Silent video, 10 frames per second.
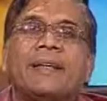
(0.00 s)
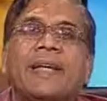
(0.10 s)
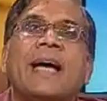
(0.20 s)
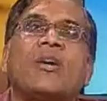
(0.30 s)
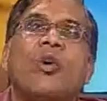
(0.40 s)
they
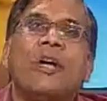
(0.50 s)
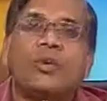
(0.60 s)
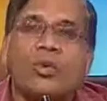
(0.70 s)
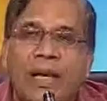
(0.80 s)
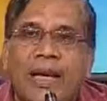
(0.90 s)
are going
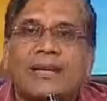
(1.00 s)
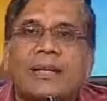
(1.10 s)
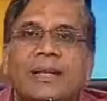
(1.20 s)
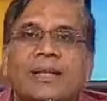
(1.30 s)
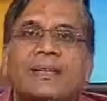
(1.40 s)
to collect
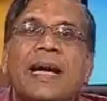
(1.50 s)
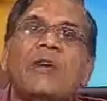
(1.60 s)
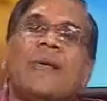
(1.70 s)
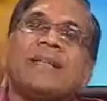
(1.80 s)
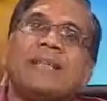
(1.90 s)

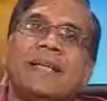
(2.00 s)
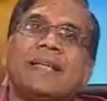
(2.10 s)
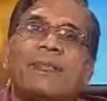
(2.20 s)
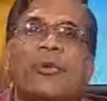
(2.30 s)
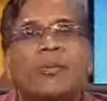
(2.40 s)
child-wise
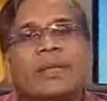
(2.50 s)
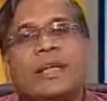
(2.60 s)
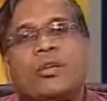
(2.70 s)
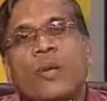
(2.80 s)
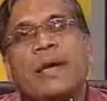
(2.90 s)
data from the
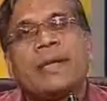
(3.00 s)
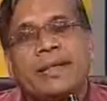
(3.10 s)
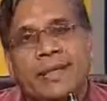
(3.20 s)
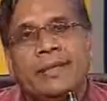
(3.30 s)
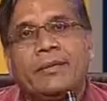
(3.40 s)
year
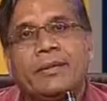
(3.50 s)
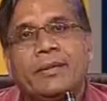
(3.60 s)
12-13.